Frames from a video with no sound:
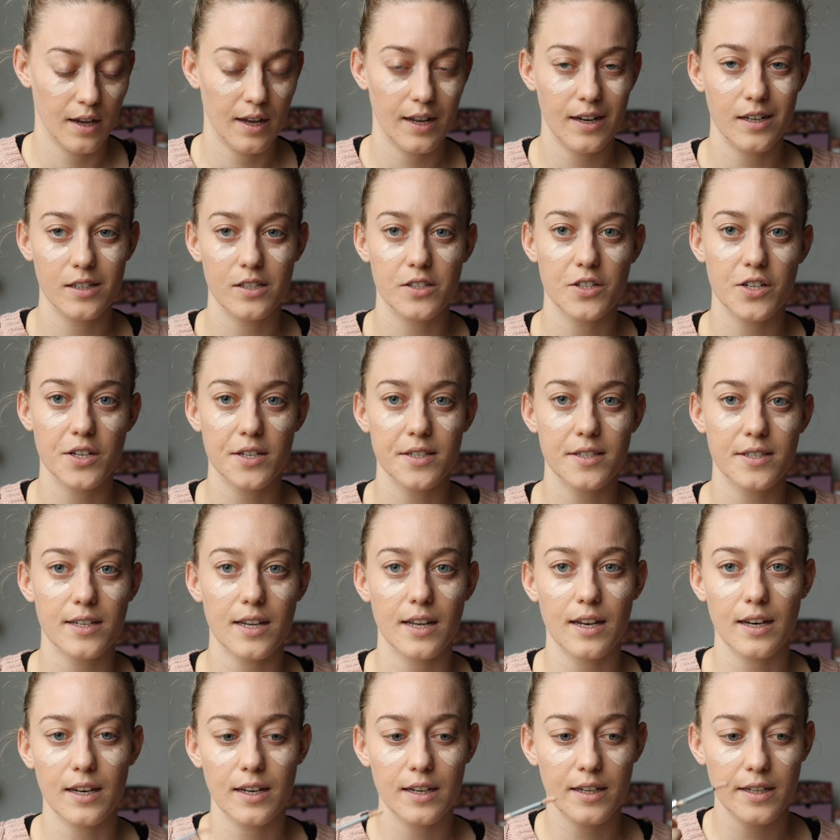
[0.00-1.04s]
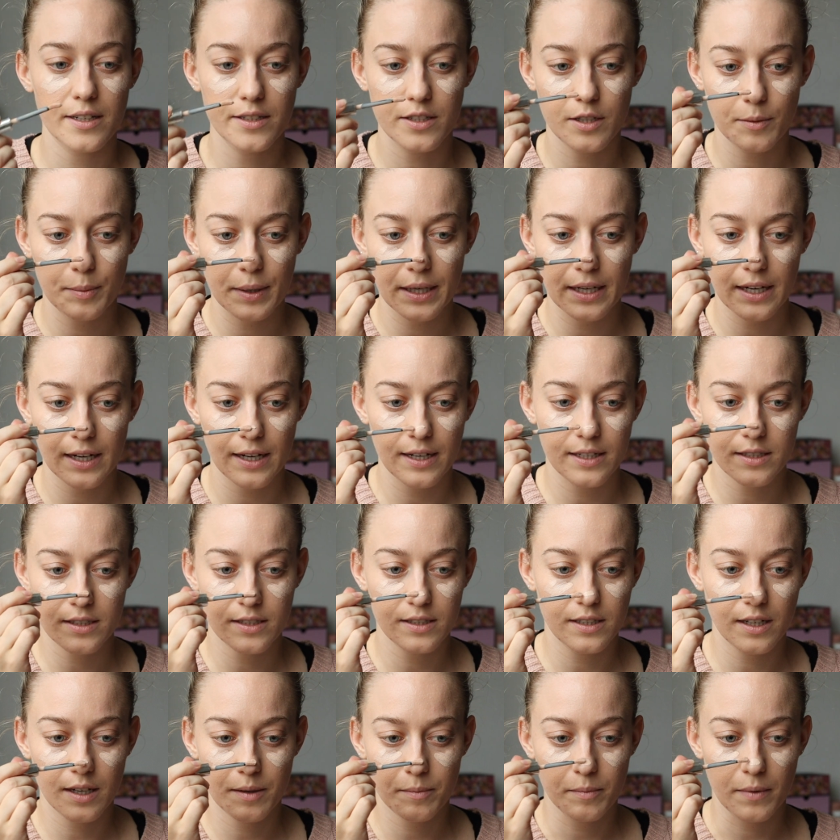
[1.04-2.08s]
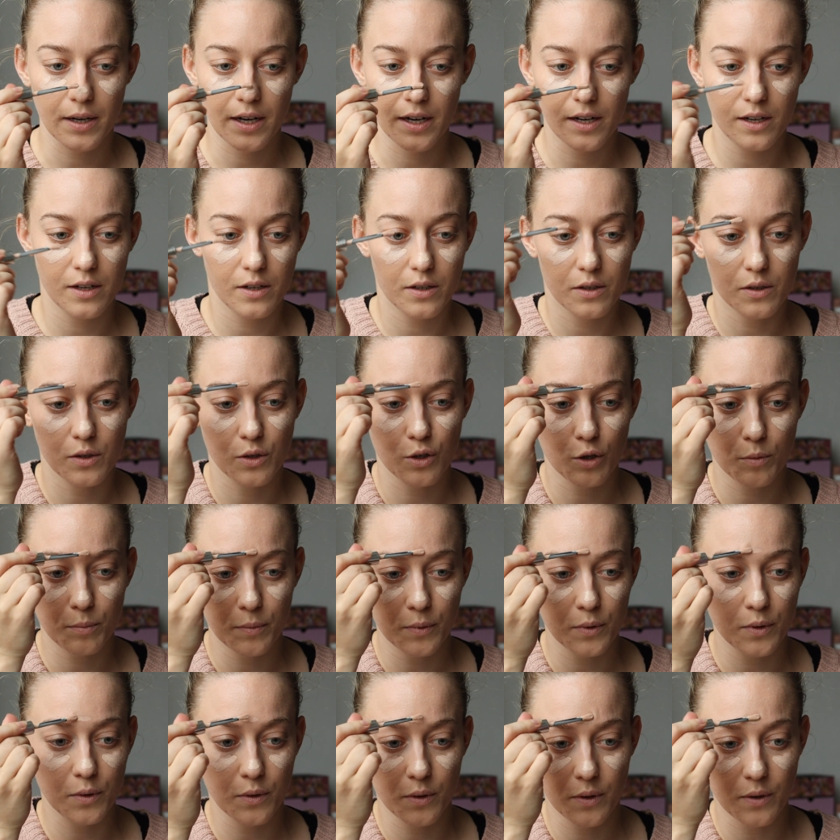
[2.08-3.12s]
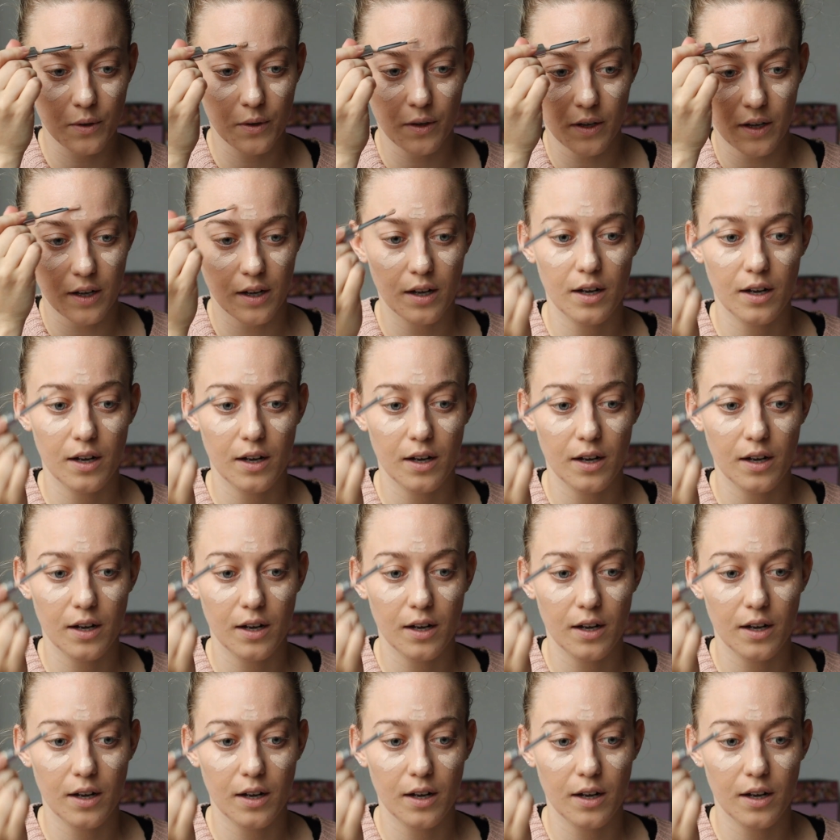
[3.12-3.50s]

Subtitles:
And it's just a little bit lighter than my normal,